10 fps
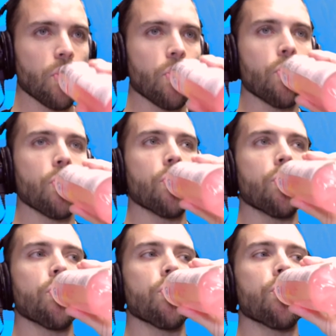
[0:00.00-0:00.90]

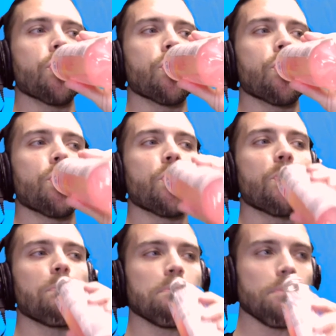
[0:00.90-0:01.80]

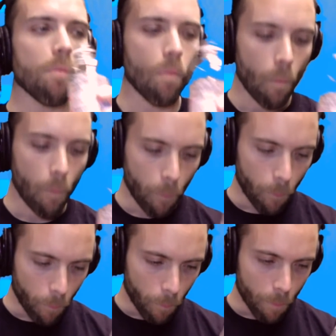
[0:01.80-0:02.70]

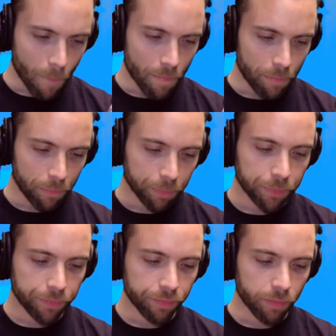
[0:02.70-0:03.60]

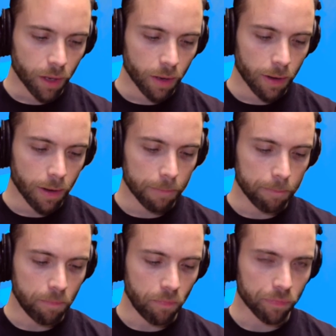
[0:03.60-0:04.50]

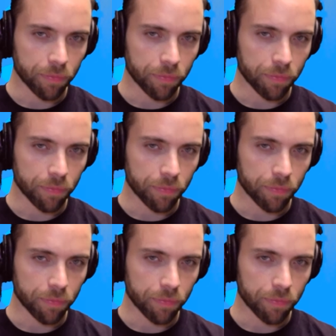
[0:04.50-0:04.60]
(no one is talking)